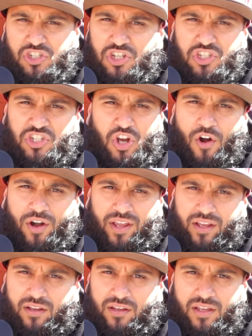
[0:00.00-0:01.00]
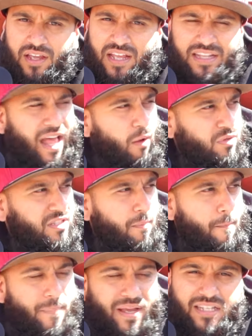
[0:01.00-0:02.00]
just starting. That was the
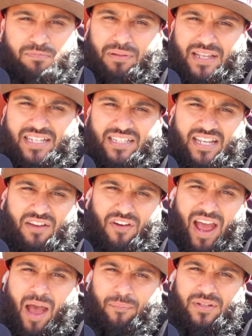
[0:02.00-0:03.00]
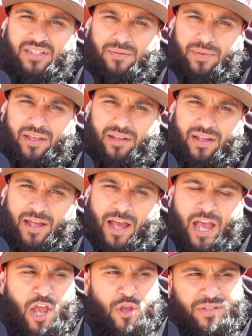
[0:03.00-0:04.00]
biggest blessing to ever happen to me.
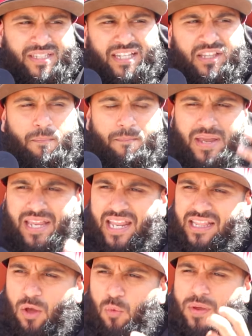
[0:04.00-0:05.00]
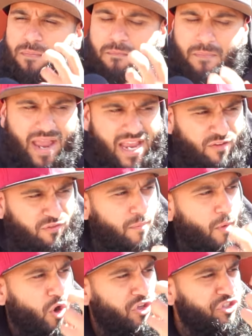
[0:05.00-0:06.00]
You see, the meaning that we make
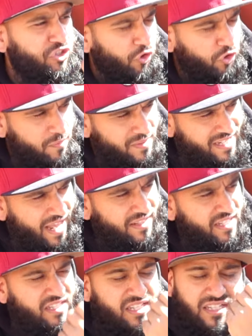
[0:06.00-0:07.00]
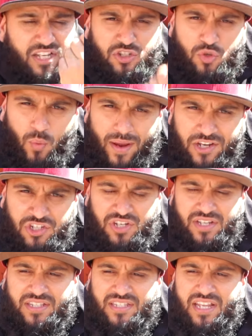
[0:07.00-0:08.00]
from our circumstances and
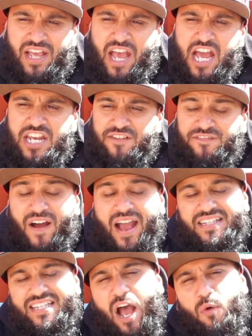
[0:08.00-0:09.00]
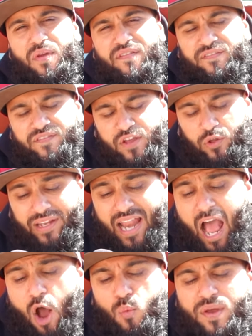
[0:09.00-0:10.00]
situations defines how we feel. And
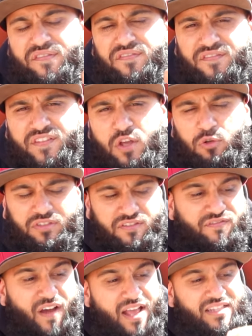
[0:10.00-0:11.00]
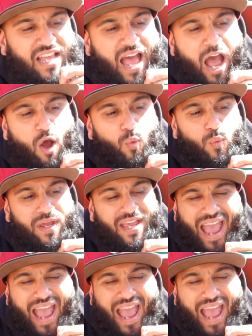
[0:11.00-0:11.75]
how we feel defines how we